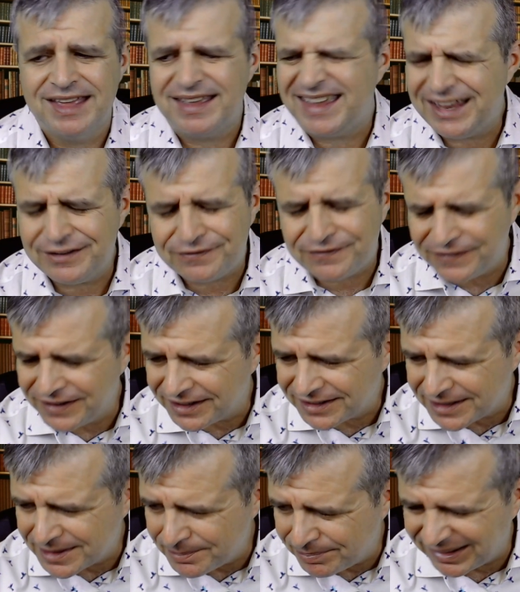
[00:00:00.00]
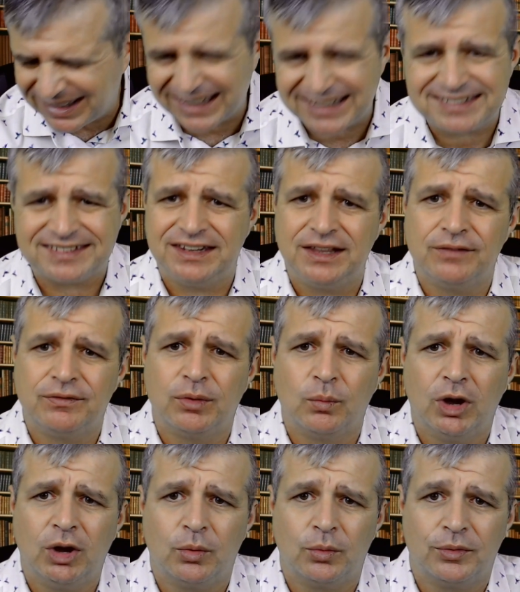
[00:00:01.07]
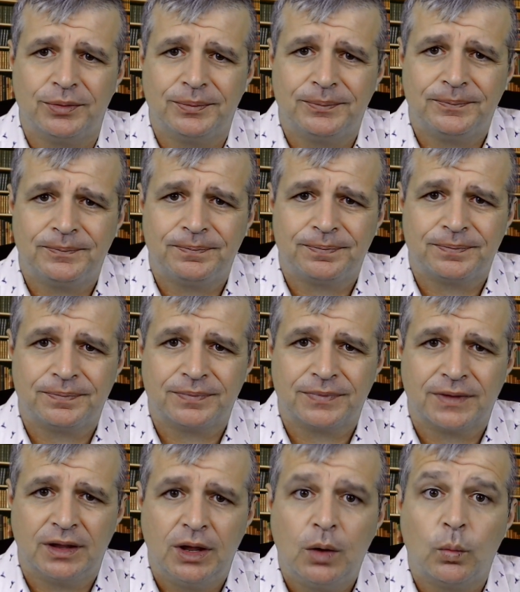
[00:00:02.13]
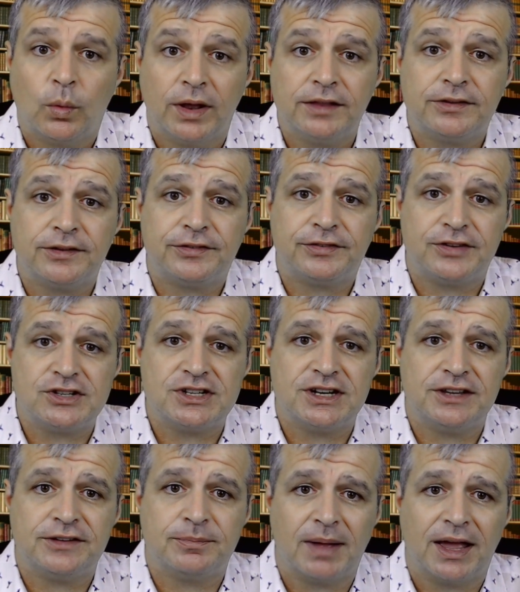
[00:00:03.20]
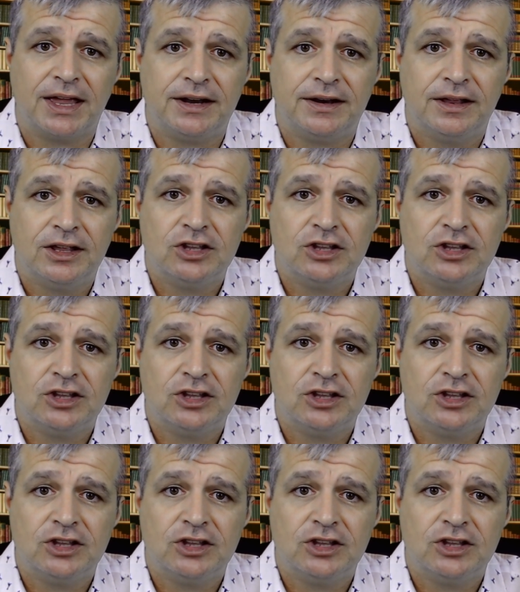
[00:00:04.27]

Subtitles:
infinite complexity of the world? When a decision is made